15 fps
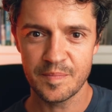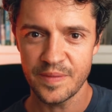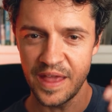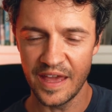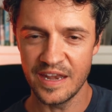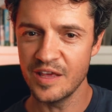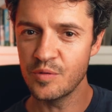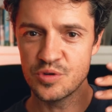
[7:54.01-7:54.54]

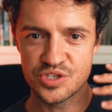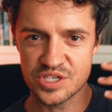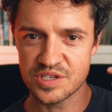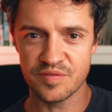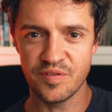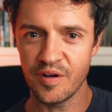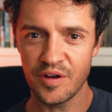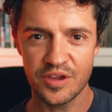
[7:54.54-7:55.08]
And he was just a
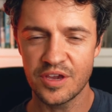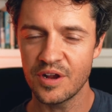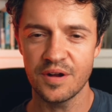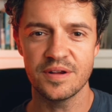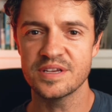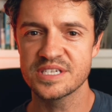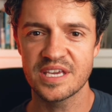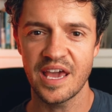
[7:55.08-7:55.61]
very
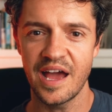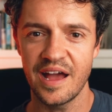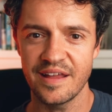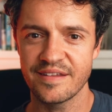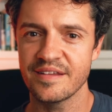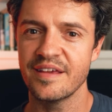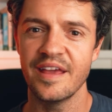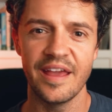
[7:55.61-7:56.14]
curious
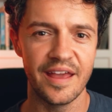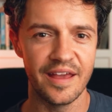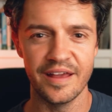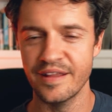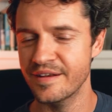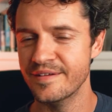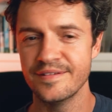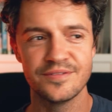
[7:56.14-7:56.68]
cat
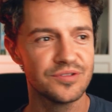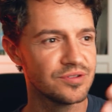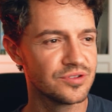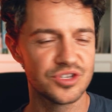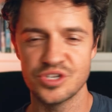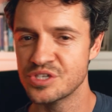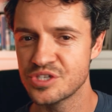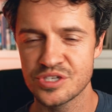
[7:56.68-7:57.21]
and
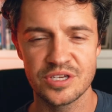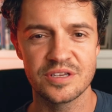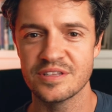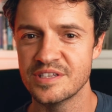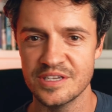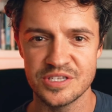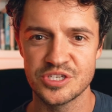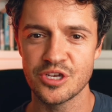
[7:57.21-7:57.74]
just
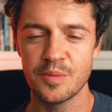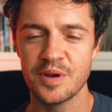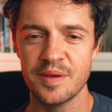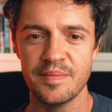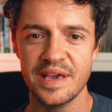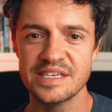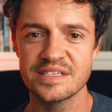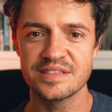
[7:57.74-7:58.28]
did so many
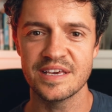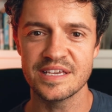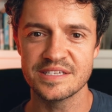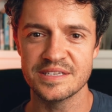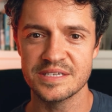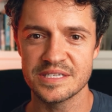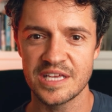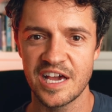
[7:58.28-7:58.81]
amazing things
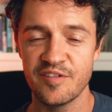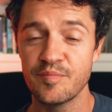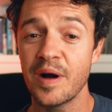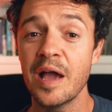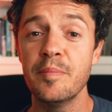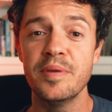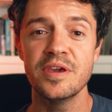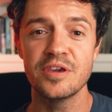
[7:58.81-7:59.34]
in his life
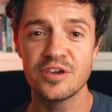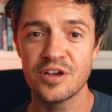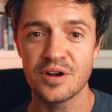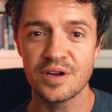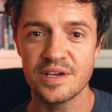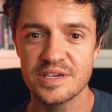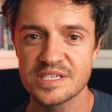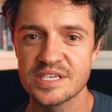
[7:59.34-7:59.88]
by being
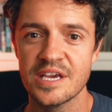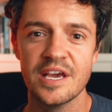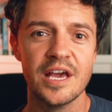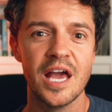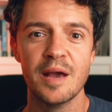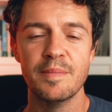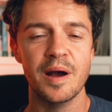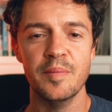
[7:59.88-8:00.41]
curious,
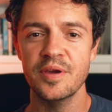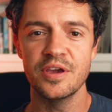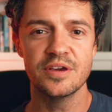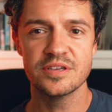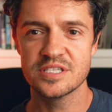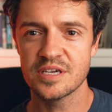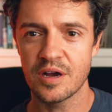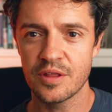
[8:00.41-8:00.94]
by being
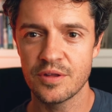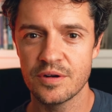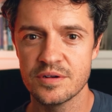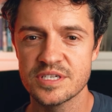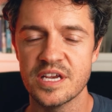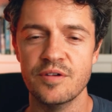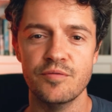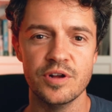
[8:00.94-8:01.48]
good to others, and